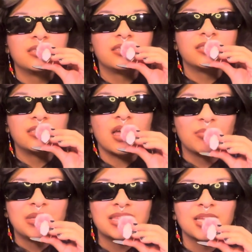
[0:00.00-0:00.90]

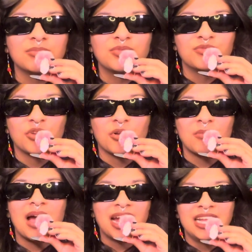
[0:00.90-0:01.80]
stopping them from
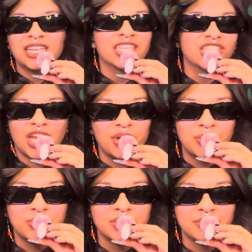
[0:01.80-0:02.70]
hiding in the
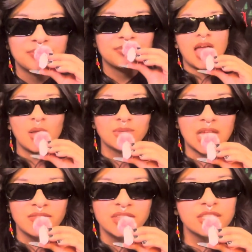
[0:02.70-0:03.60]
shadows. I was
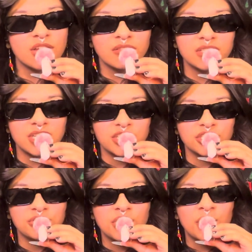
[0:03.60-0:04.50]
having this
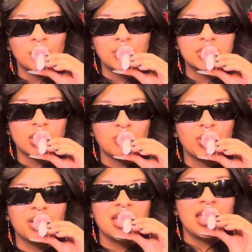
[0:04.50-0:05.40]
conversation with
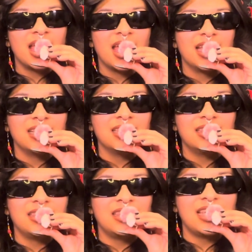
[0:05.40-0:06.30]
someone, and
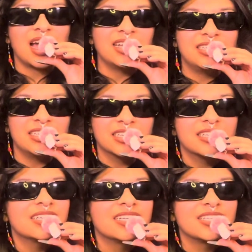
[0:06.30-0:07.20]
the idea